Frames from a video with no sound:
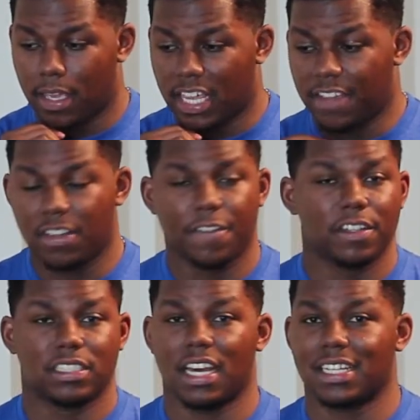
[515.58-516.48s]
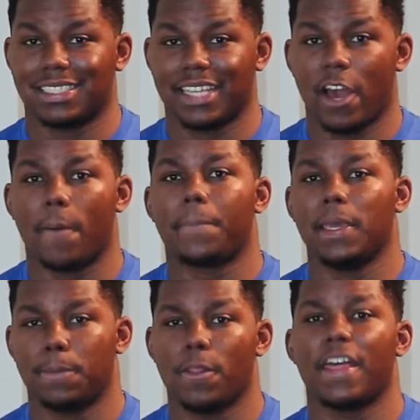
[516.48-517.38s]
Even if it's not a scout,
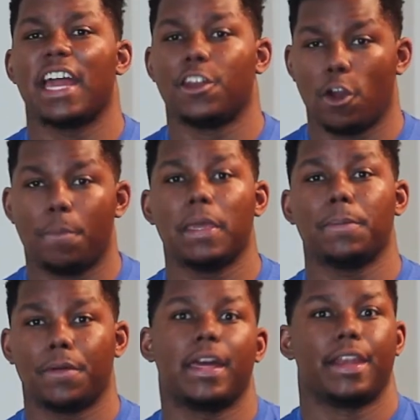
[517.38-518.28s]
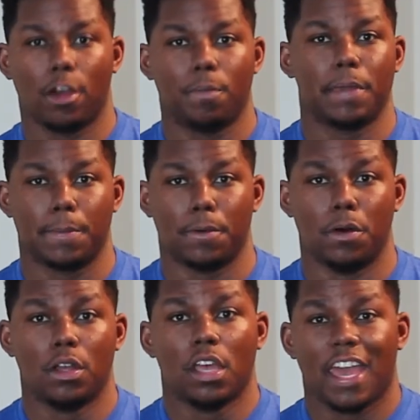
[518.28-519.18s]
people that know people that know
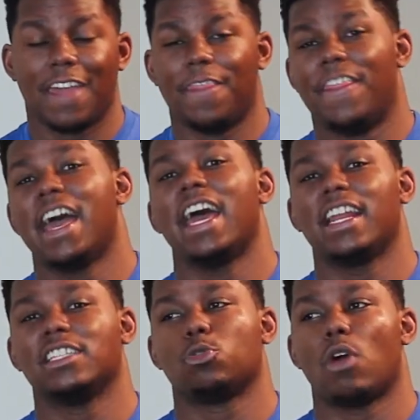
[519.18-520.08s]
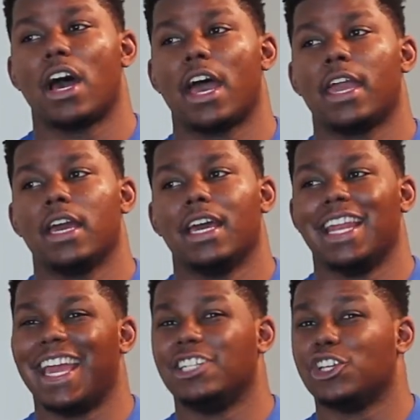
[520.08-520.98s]
people. And that is why an
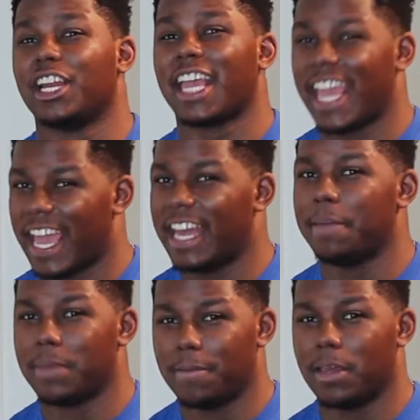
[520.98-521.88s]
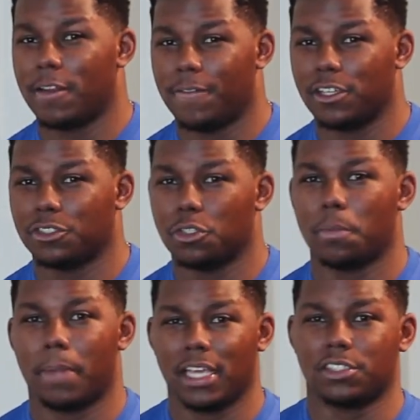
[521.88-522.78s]
agent can be beneficial
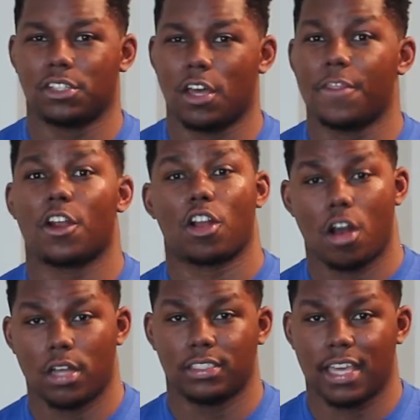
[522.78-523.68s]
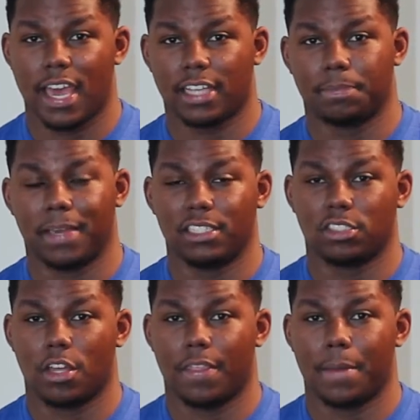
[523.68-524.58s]
based on their contacts, based
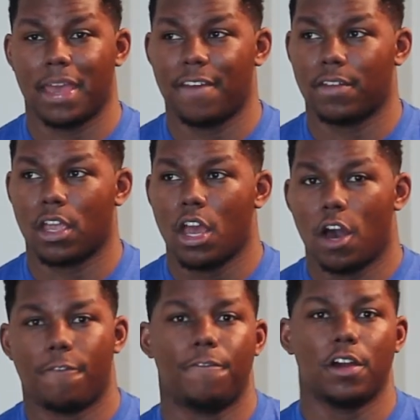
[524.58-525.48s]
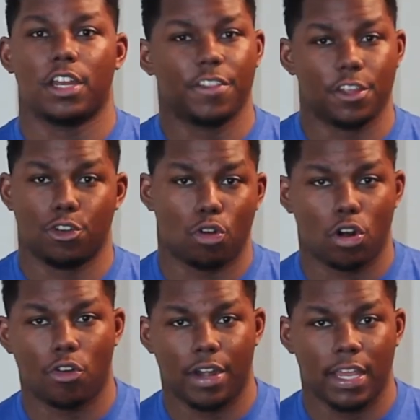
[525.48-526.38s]
on them having a foot in the door
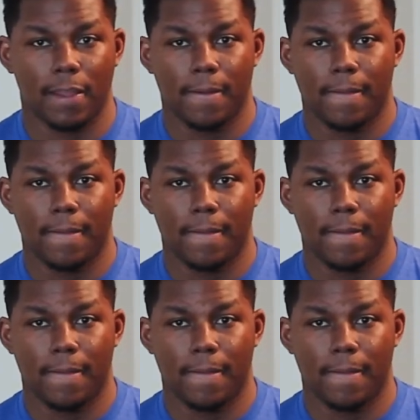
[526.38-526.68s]
already.